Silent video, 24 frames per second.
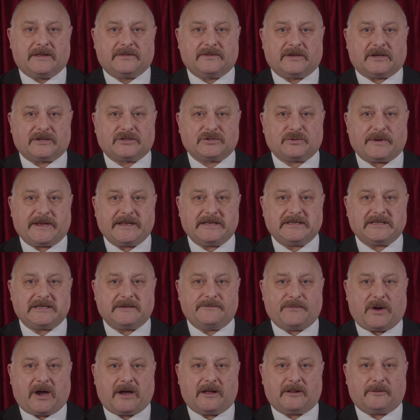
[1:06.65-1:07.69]
the twenty
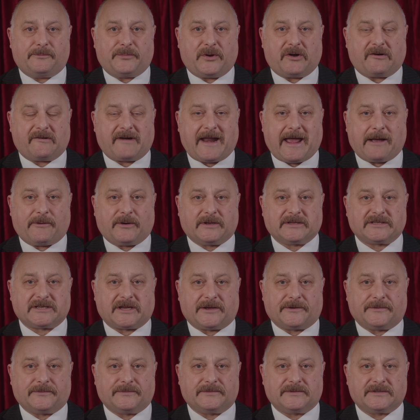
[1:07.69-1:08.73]
mile per hour
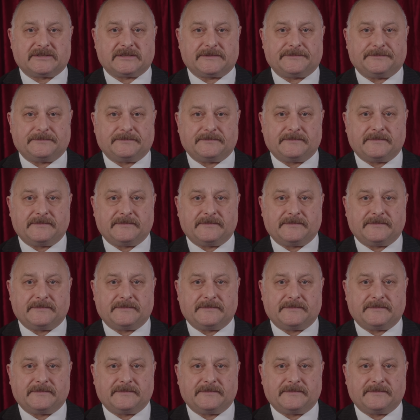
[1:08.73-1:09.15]
zones.